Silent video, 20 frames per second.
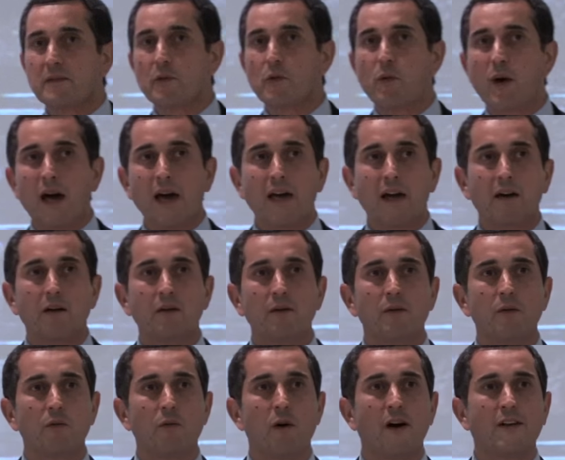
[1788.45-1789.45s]
whale
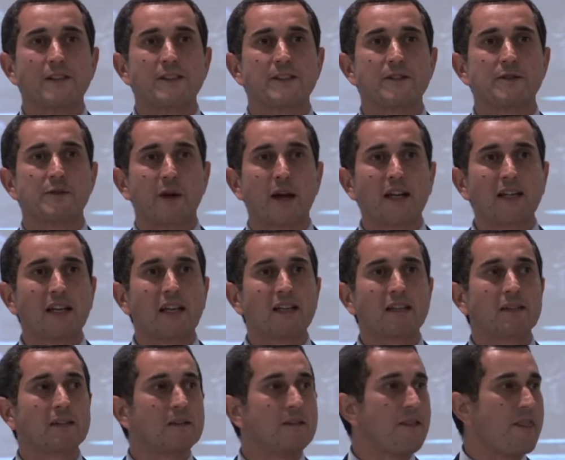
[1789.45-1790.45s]
was stranded
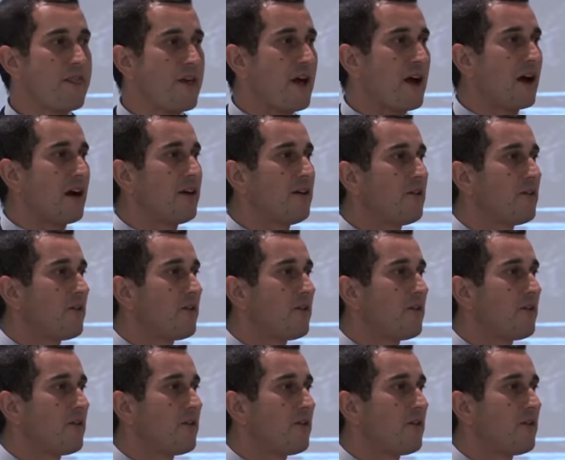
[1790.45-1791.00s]
there